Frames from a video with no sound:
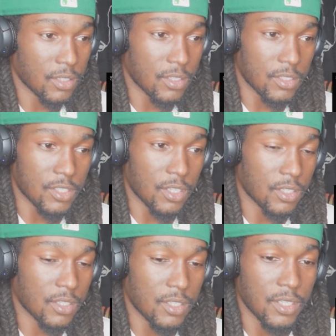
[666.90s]
Jung
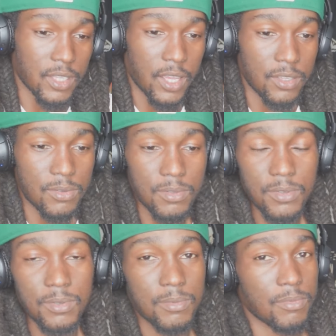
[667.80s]
could, like, you
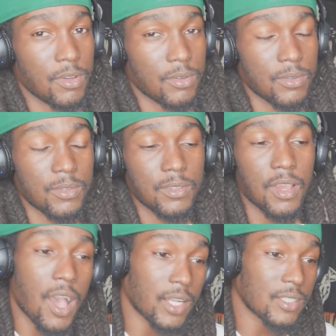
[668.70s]
bro,
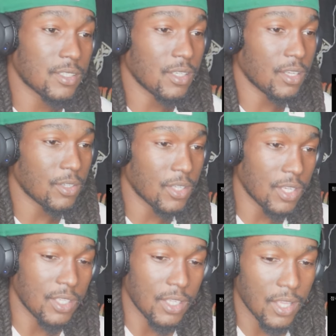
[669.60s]
honestly, you
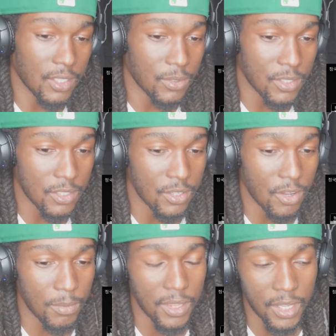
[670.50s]
didn't need Latto on the
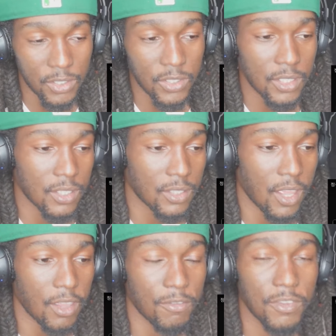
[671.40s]
song, but Latto did her
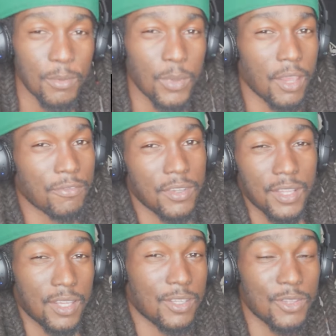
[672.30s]
thing, you feel me? I feel
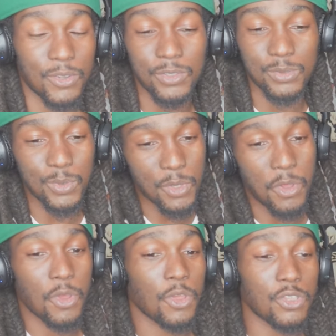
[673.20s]
like, you know,
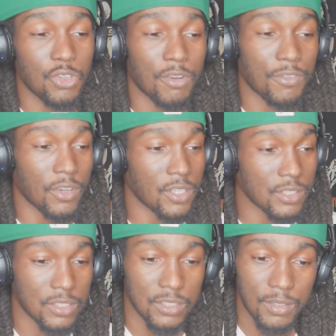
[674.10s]
your
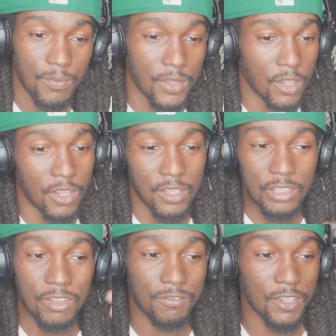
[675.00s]
voice,
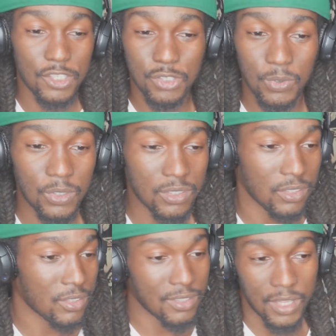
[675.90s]
the
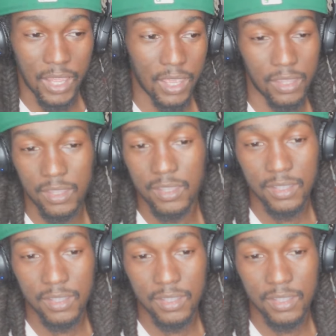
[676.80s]
visuals, like